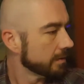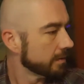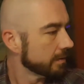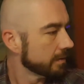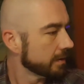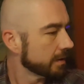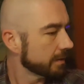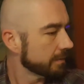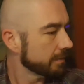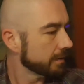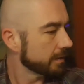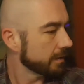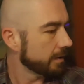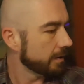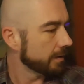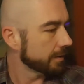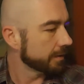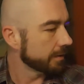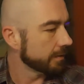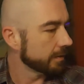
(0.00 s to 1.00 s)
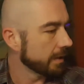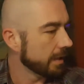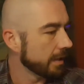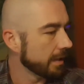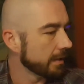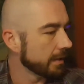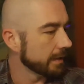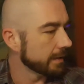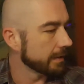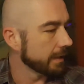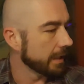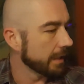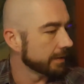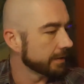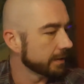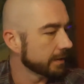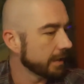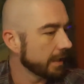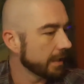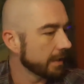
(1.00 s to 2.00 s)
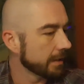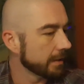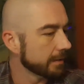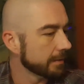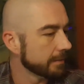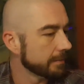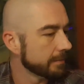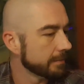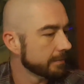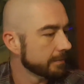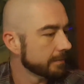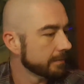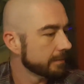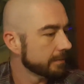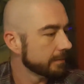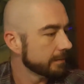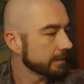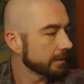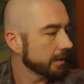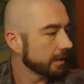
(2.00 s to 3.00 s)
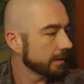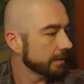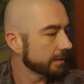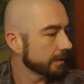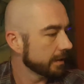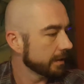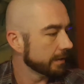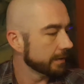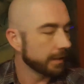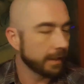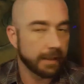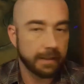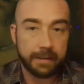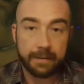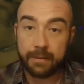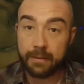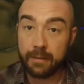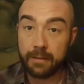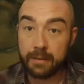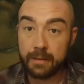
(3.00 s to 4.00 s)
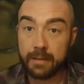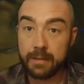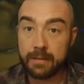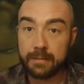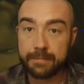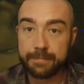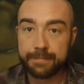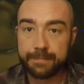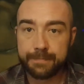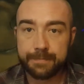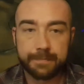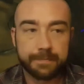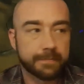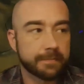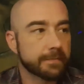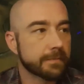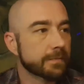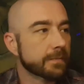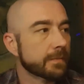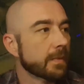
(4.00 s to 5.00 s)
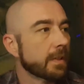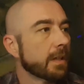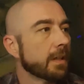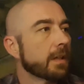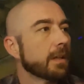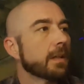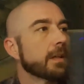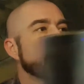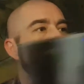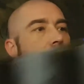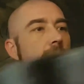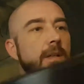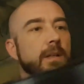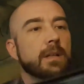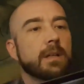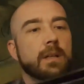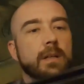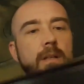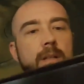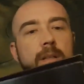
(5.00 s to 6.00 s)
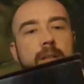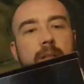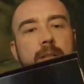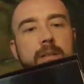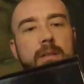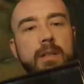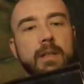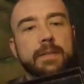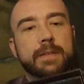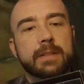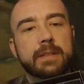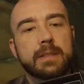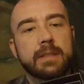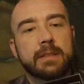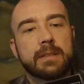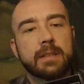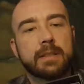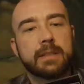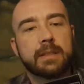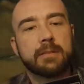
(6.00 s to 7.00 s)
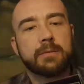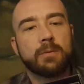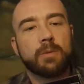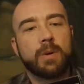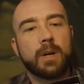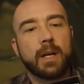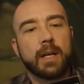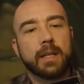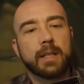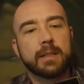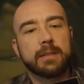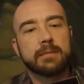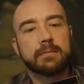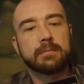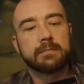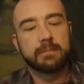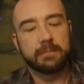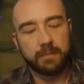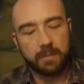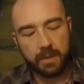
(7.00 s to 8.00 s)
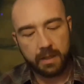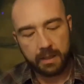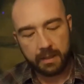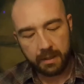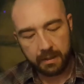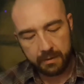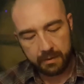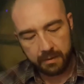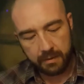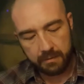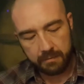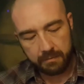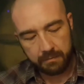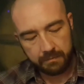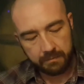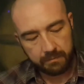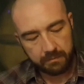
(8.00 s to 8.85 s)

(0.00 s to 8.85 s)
This one's also kind of like that. You gotta just kind of take it all in. I think Wyatt XN